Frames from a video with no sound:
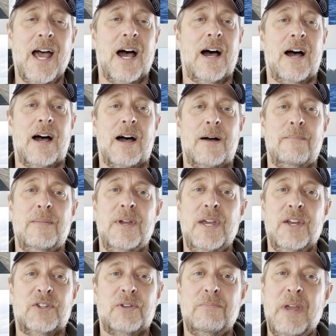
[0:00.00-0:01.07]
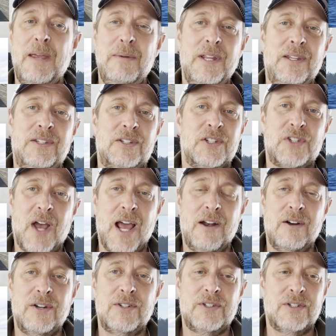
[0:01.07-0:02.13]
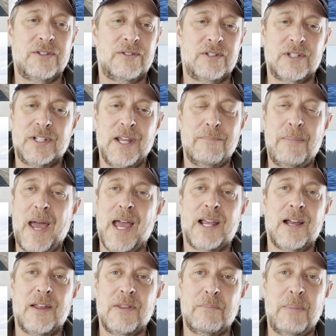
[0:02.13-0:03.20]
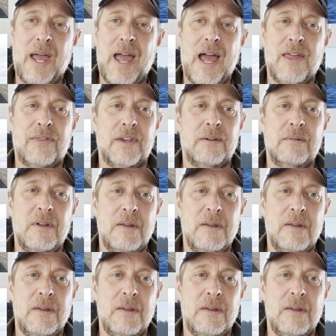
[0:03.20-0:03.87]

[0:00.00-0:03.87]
Um, so maybe designers could get back on the path and,